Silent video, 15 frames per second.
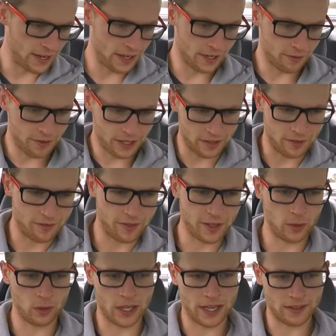You can really
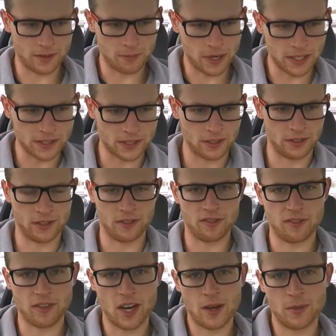feel like the muscle and the
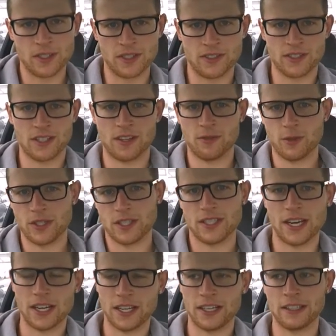fibers and stuff when you
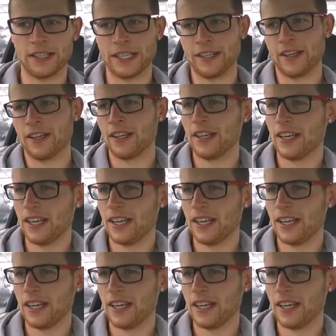start getting leaner.